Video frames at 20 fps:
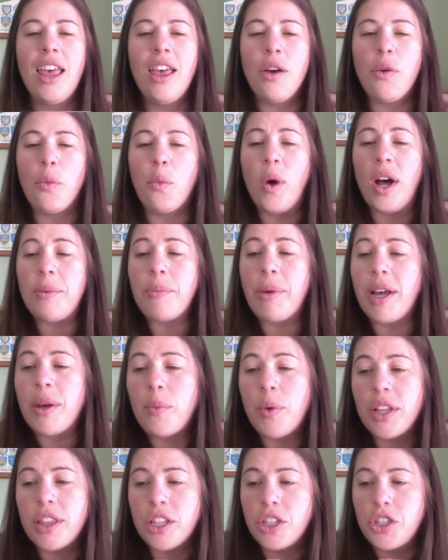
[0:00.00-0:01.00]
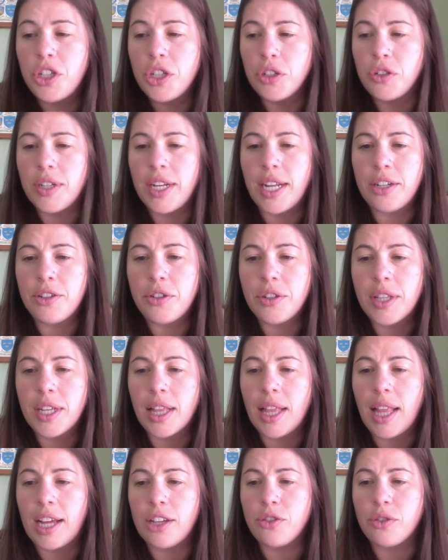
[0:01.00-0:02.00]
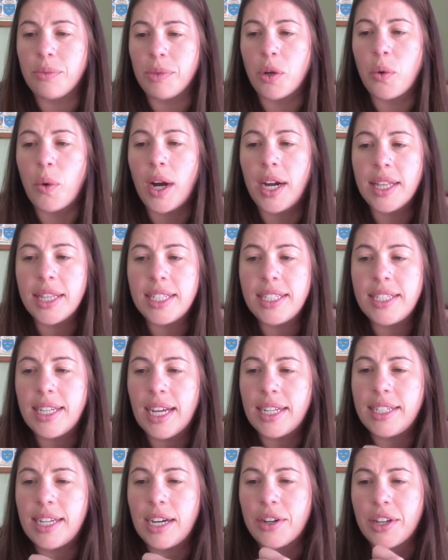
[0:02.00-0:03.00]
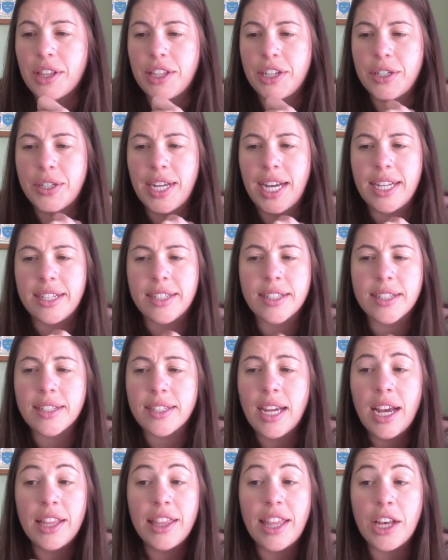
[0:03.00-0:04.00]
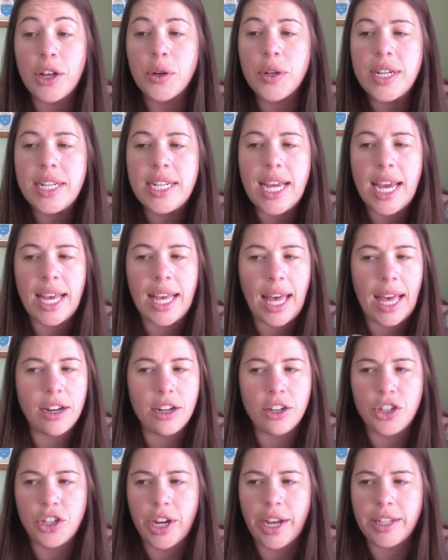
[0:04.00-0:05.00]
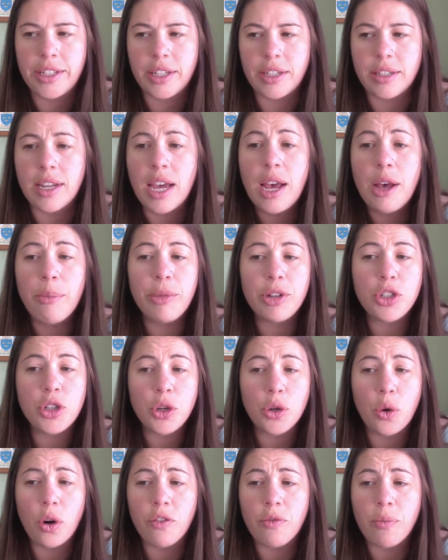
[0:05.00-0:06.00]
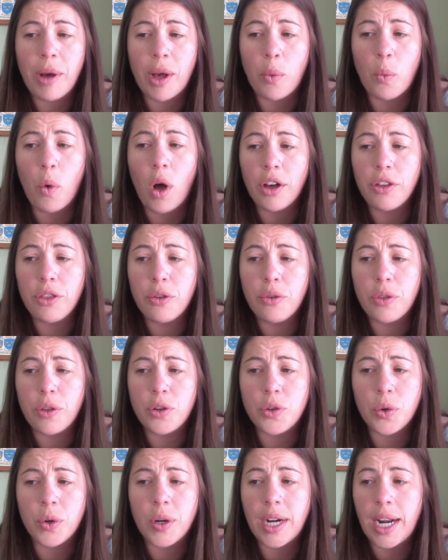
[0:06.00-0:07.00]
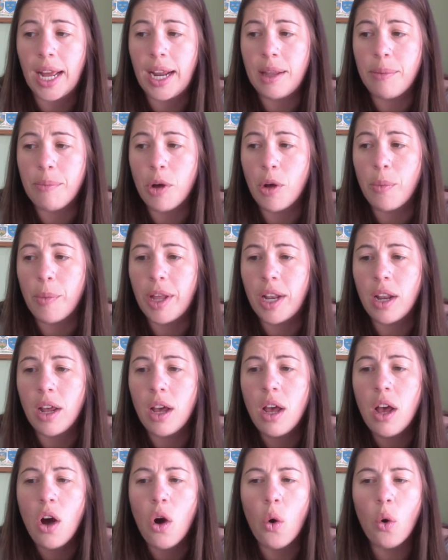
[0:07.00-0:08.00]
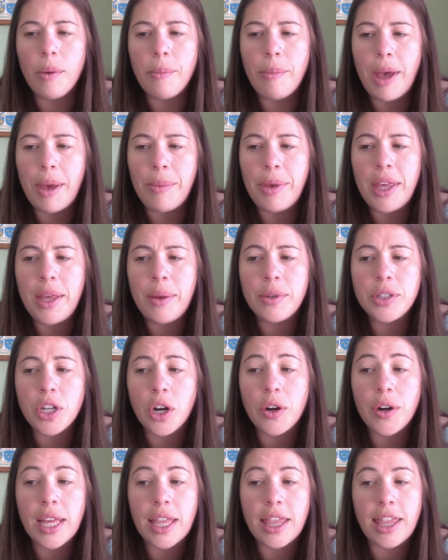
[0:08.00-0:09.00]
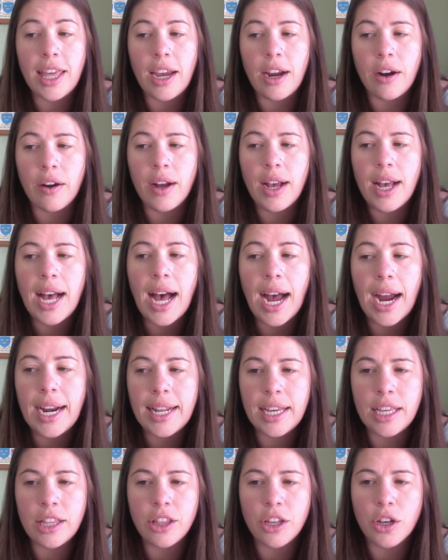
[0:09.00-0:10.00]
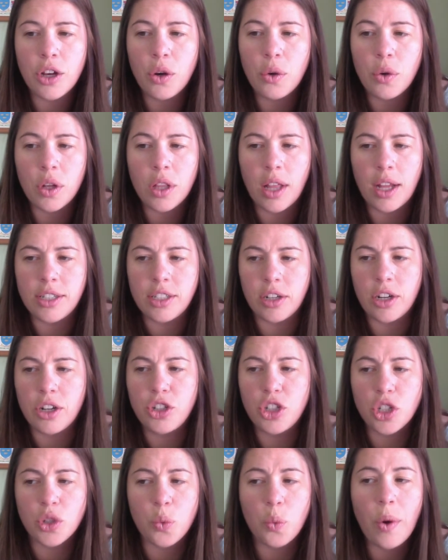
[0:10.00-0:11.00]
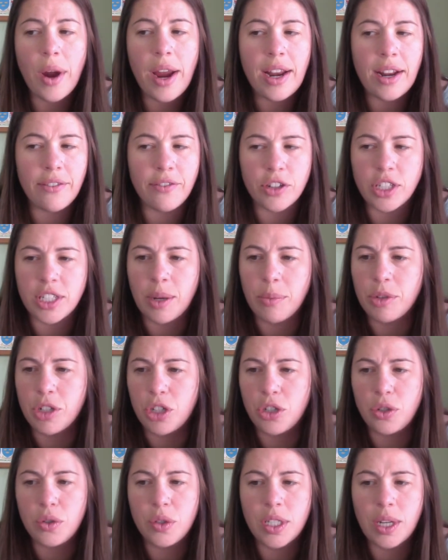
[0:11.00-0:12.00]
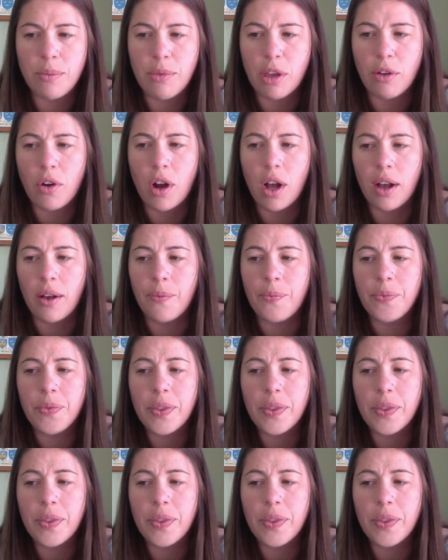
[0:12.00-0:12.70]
One by one, the children entered the classroom and quietly sat down at their desks. They couldn't take any chances. Mr. Gorf might walk through the door at any moment. Or maybe he was already there, hiding in the coat closet, just waiting for someone to do something wrong.